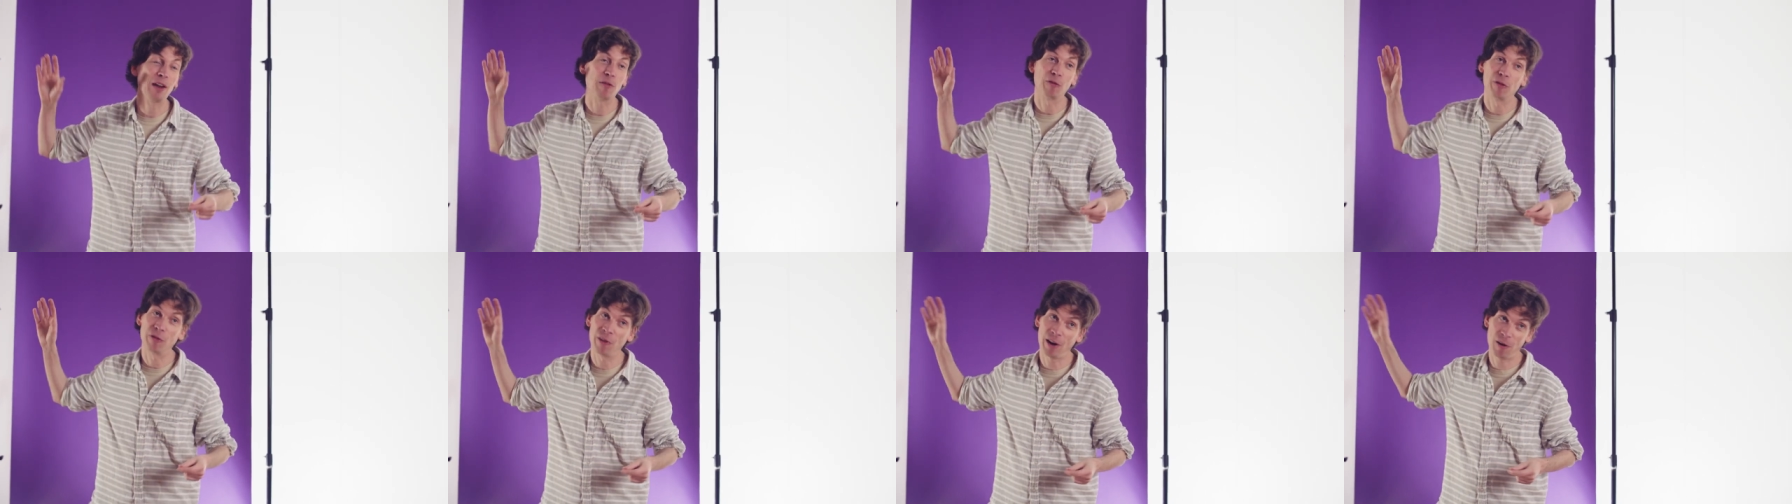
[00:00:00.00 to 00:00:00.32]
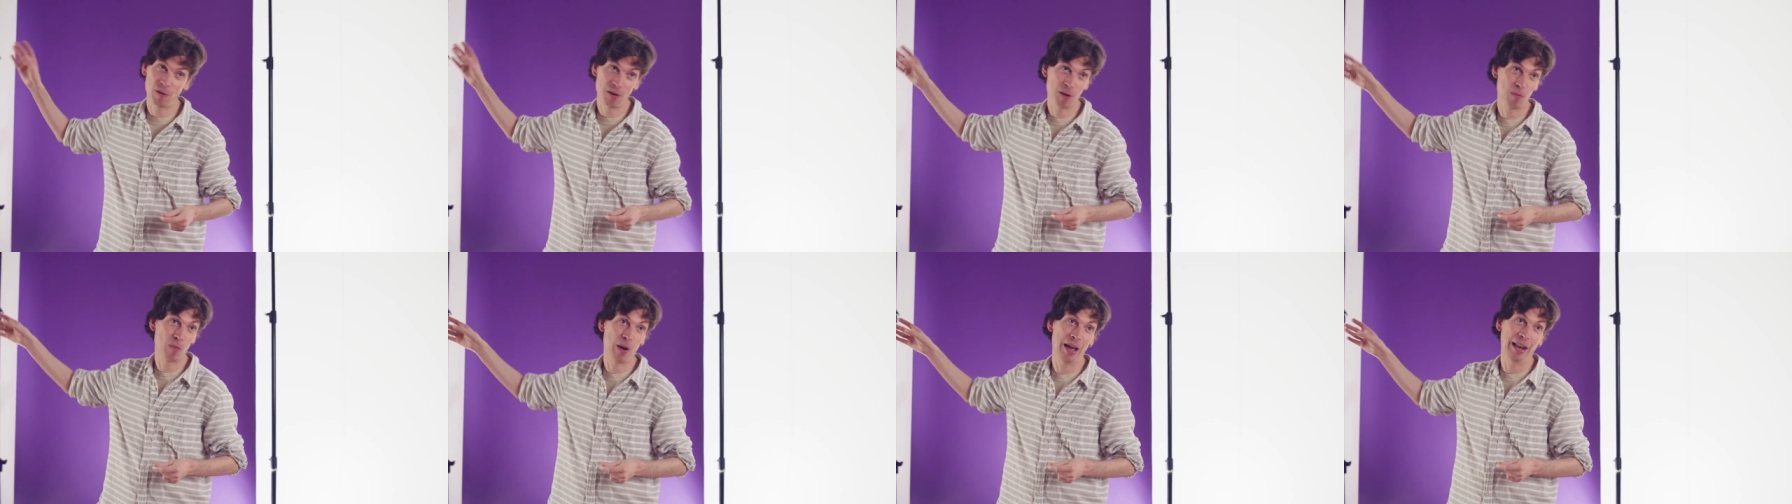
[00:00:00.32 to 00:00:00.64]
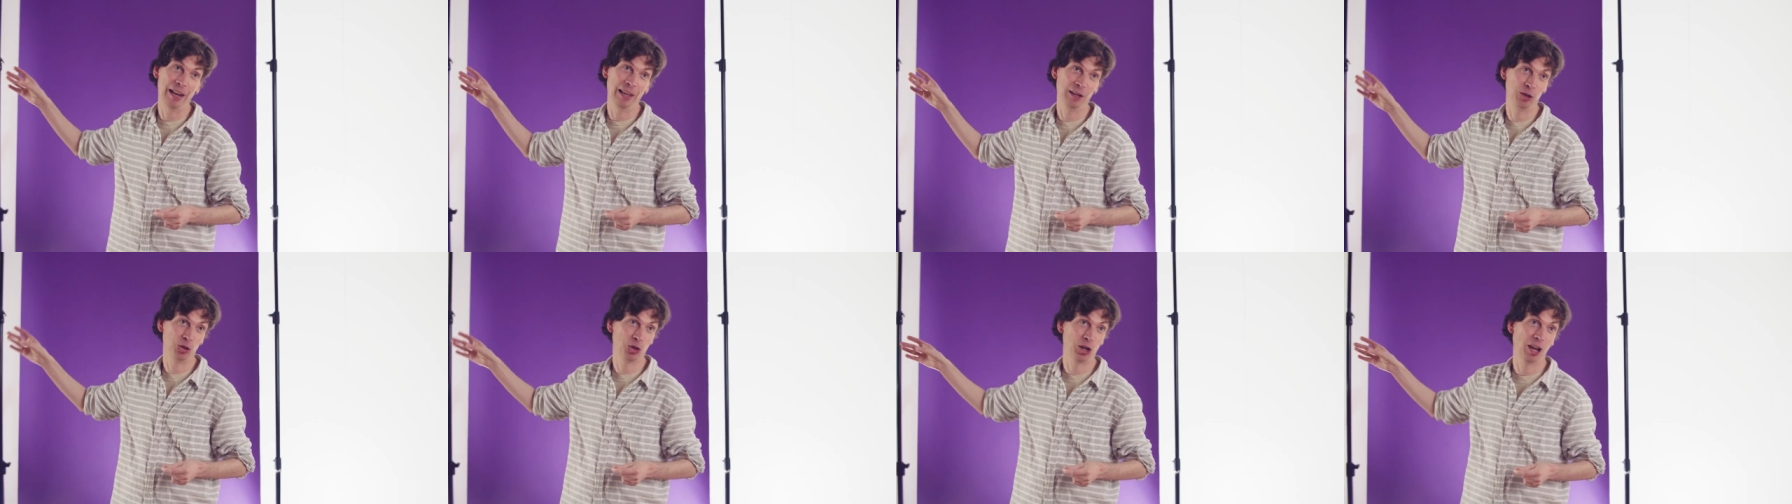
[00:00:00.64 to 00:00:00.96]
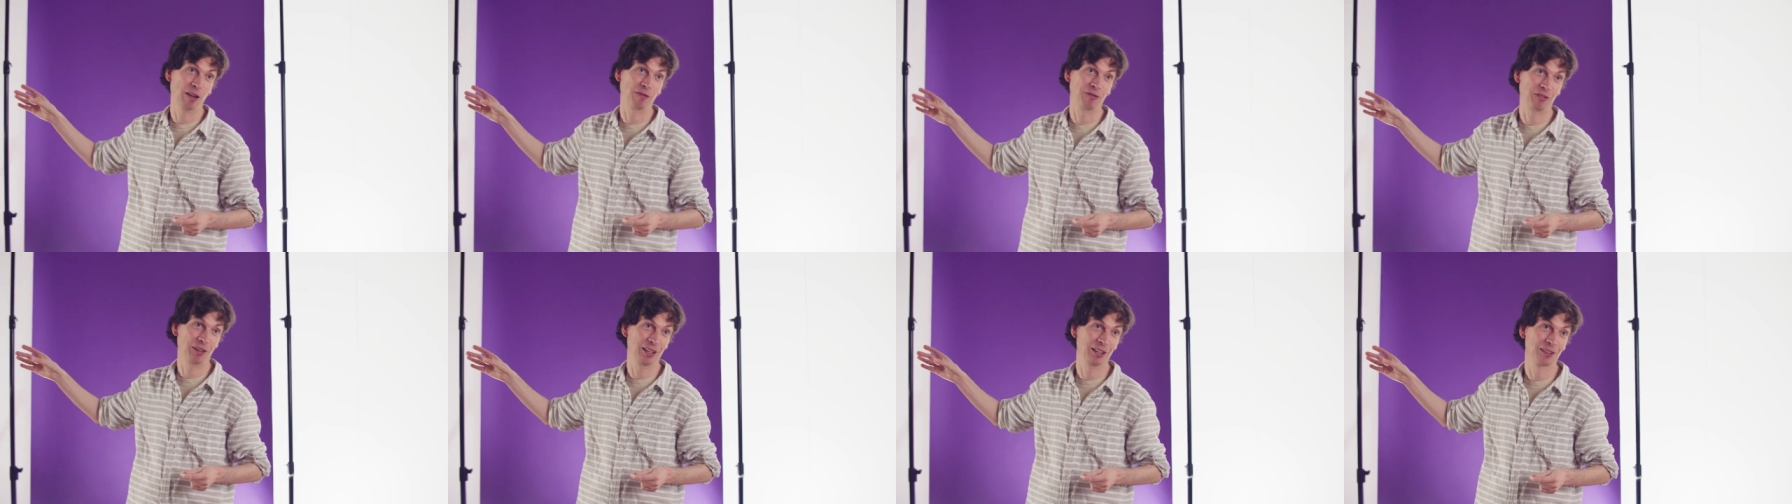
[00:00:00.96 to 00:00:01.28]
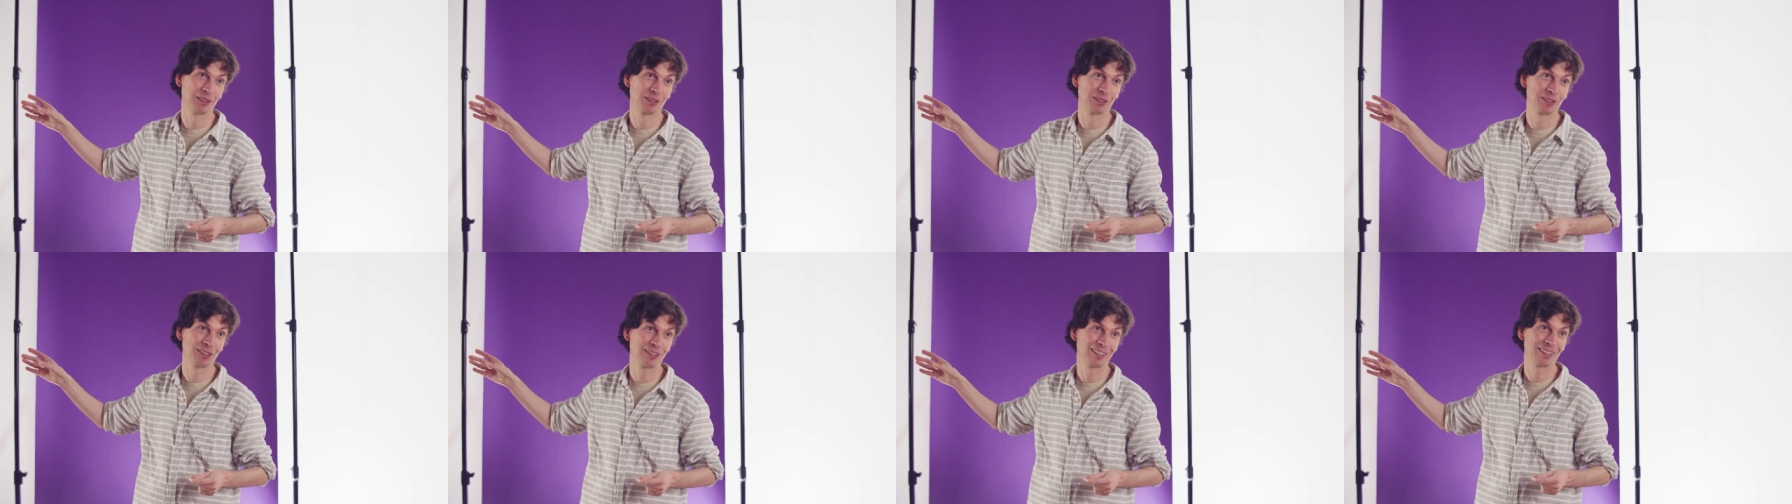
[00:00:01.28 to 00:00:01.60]
it very well at
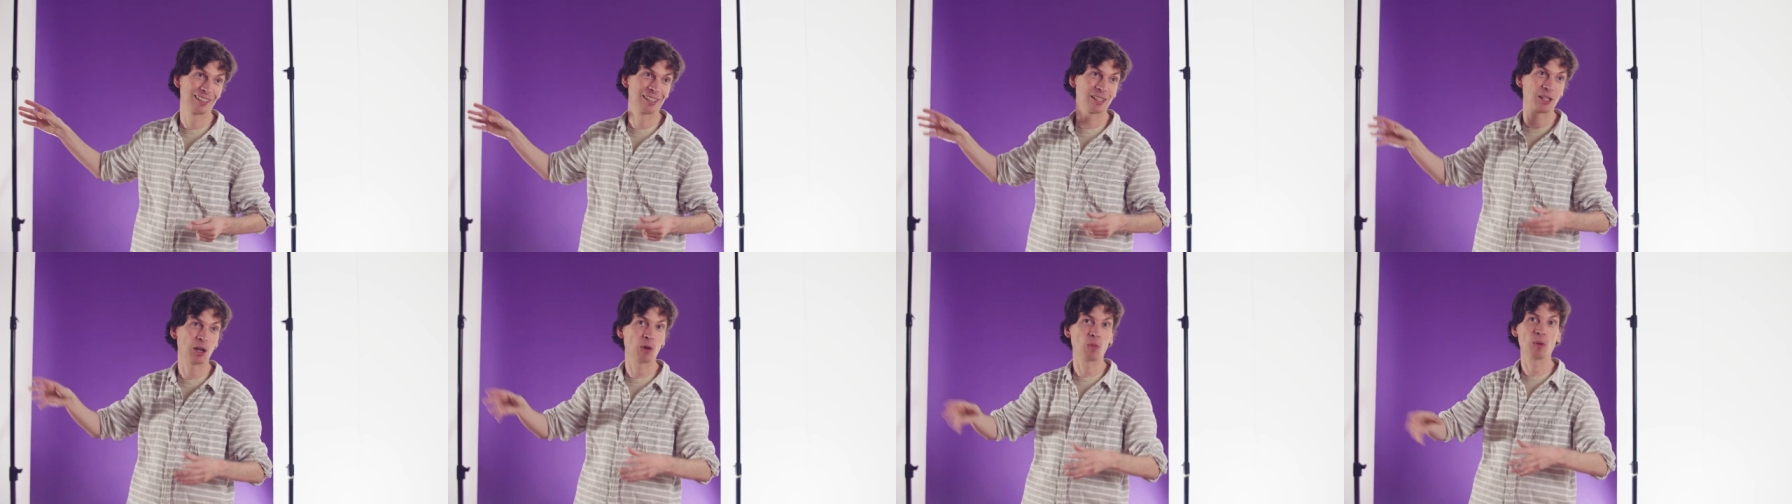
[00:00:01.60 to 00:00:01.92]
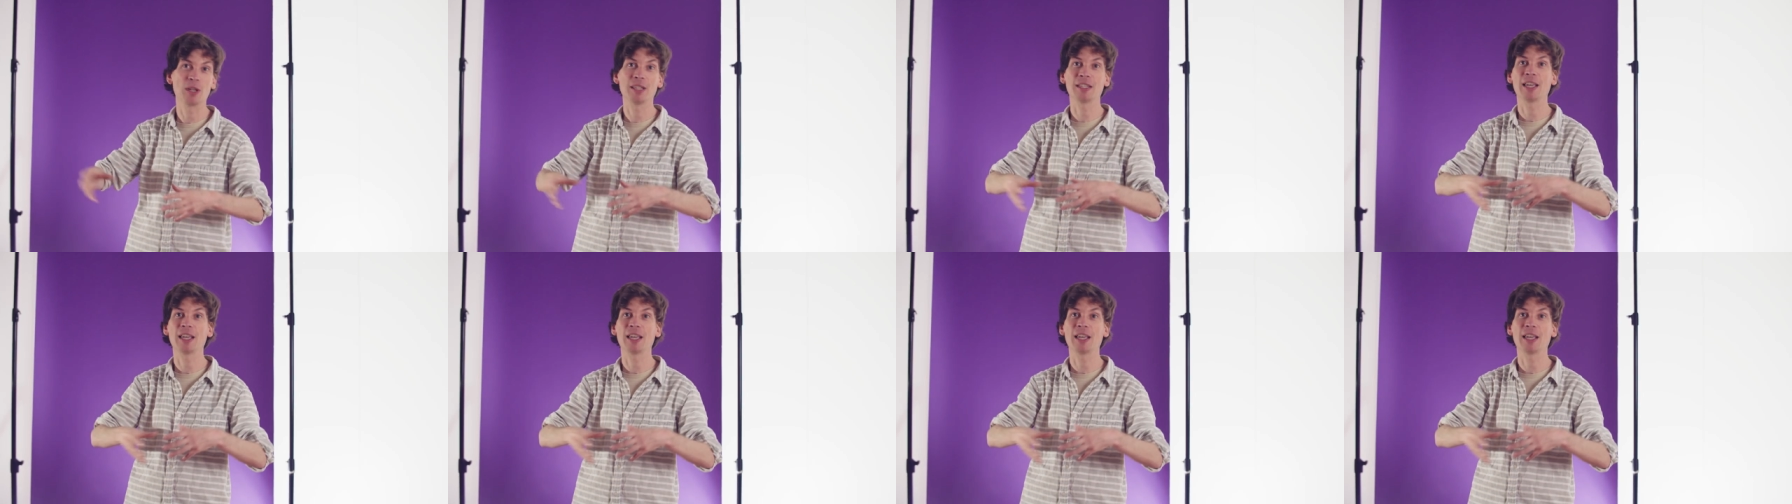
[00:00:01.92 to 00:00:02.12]
Sheffield. So we